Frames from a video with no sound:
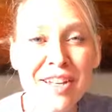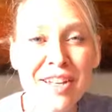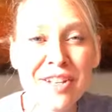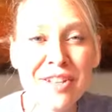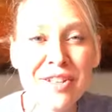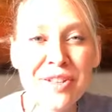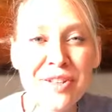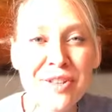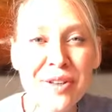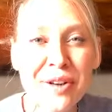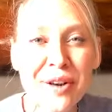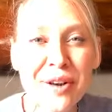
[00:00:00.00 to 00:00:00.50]

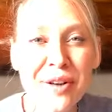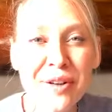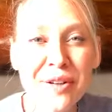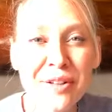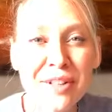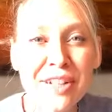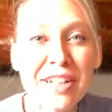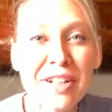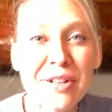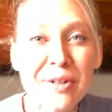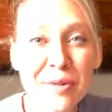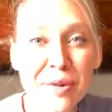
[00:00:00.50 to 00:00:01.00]
So
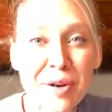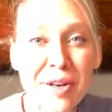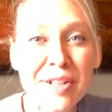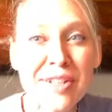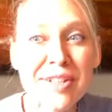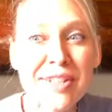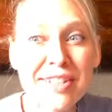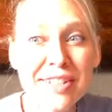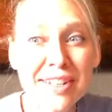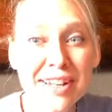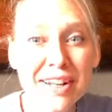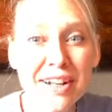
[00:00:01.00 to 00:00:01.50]
it
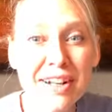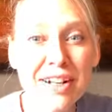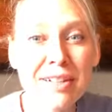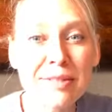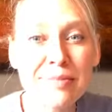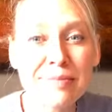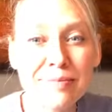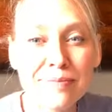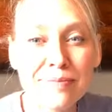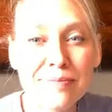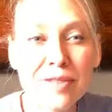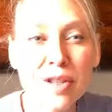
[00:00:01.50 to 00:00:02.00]
was
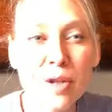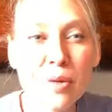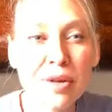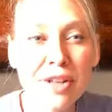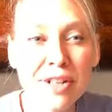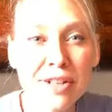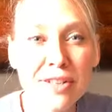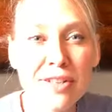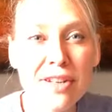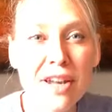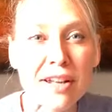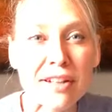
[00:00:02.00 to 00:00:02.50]
um, quite
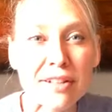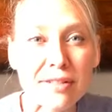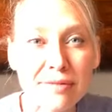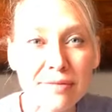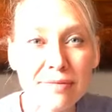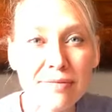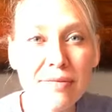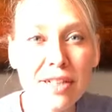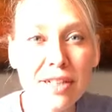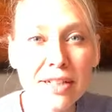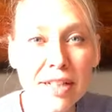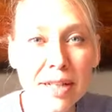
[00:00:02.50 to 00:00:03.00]
a sight
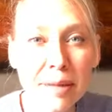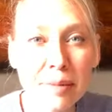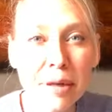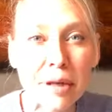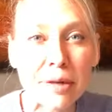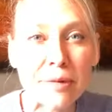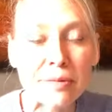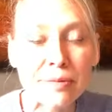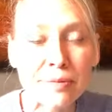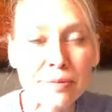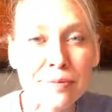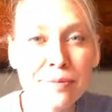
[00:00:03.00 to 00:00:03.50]
what came
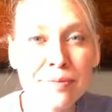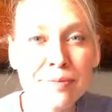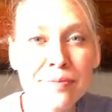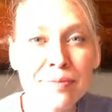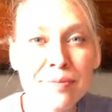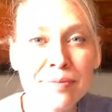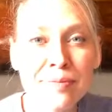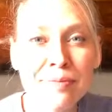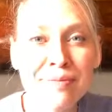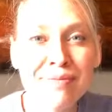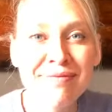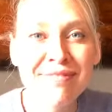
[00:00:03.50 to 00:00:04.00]
out.
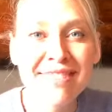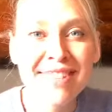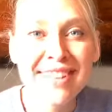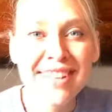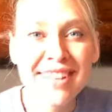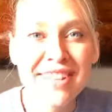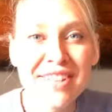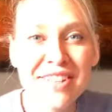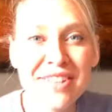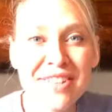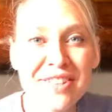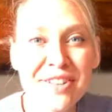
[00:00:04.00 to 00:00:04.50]

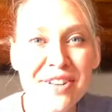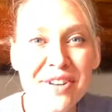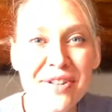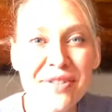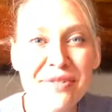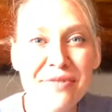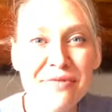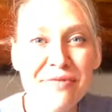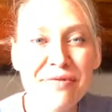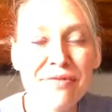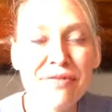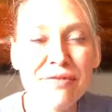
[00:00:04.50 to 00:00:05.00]

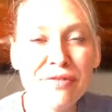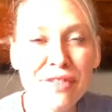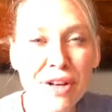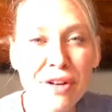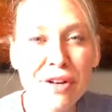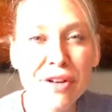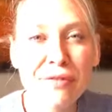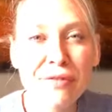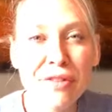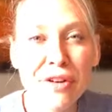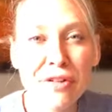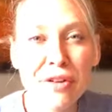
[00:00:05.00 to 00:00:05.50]
So,
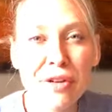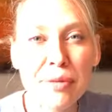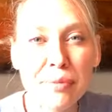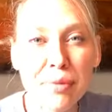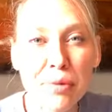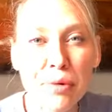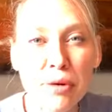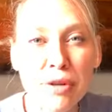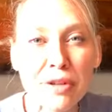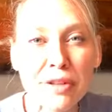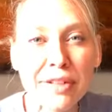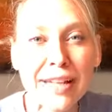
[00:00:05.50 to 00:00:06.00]
very, very
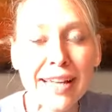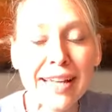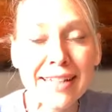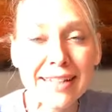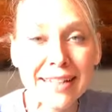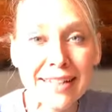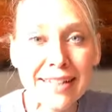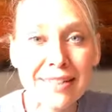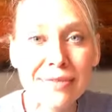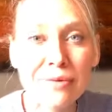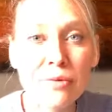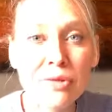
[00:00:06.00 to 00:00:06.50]
important, and
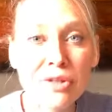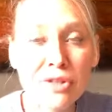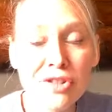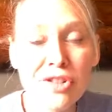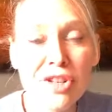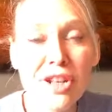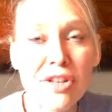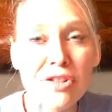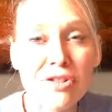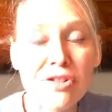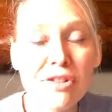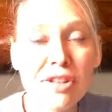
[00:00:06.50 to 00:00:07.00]
it will
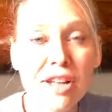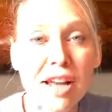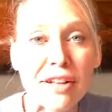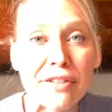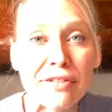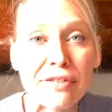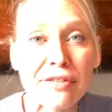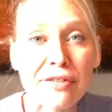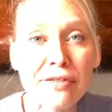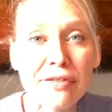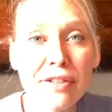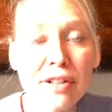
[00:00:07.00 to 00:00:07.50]
change your
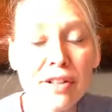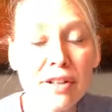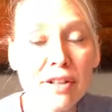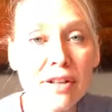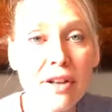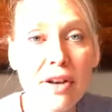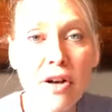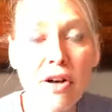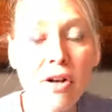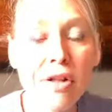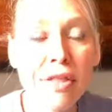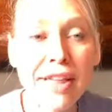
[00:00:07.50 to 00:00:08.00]
life. Uh,
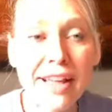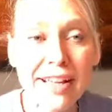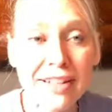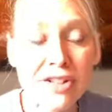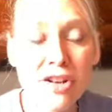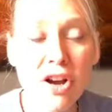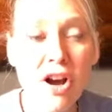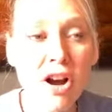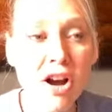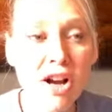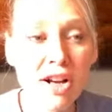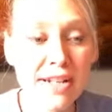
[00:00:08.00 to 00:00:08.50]
all that
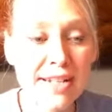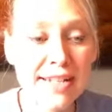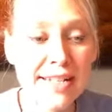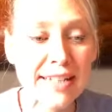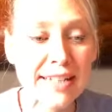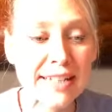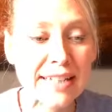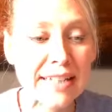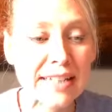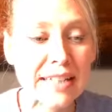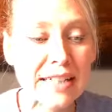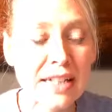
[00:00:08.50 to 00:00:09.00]

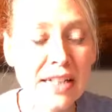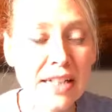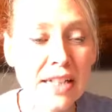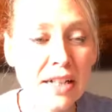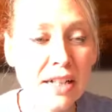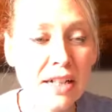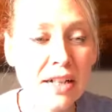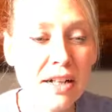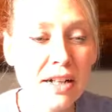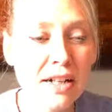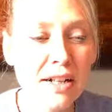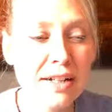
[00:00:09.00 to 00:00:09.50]
toxic
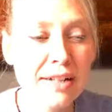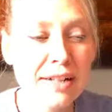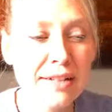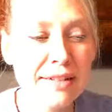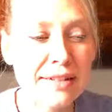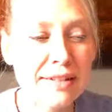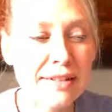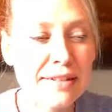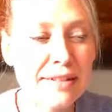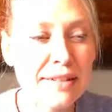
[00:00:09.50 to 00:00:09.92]
uh,